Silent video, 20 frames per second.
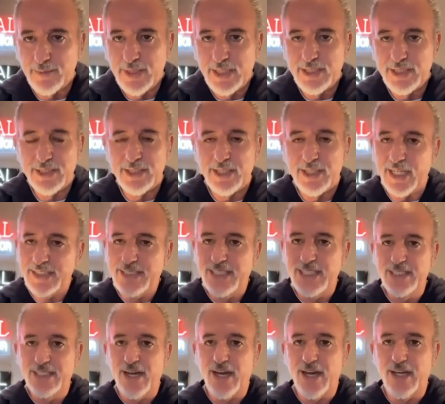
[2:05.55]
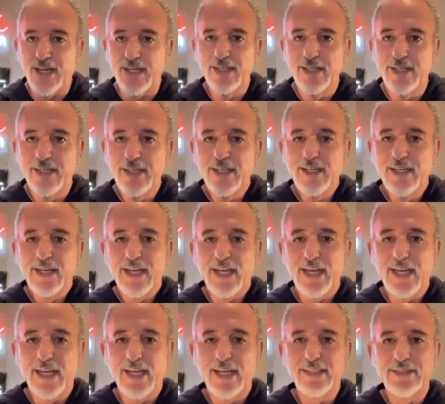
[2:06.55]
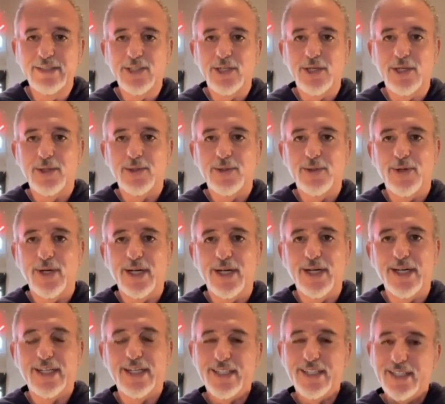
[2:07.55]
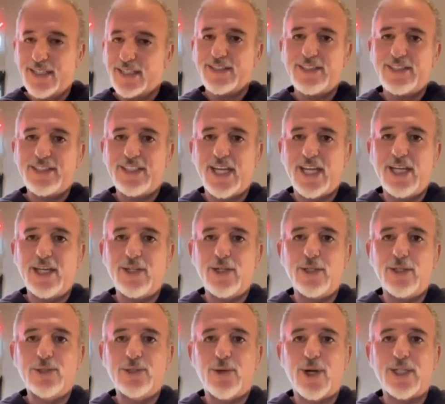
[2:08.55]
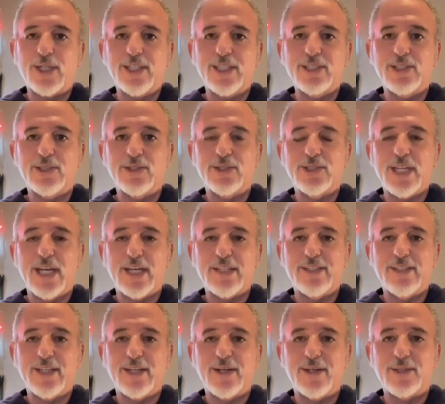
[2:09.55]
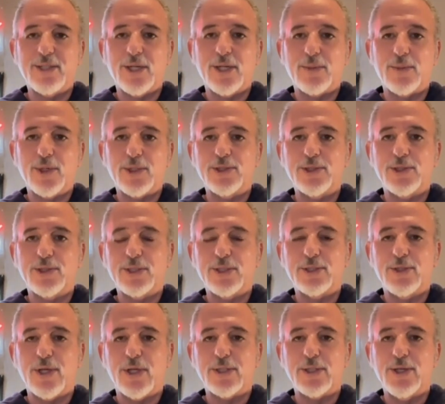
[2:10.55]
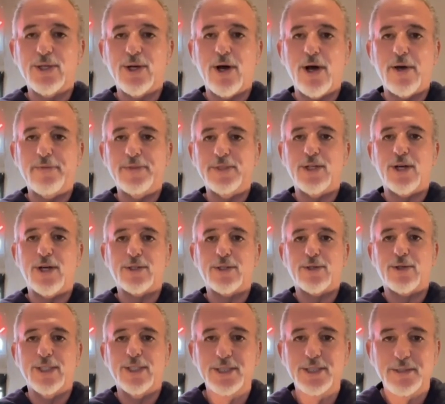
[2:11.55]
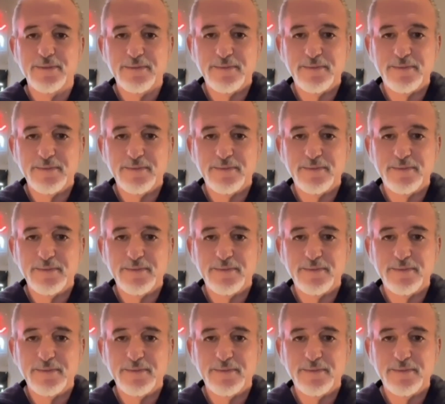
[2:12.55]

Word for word: He's an I T guy. And so uh, say hello to our listeners out there, Commercial Construction Coffee Talk, Chris.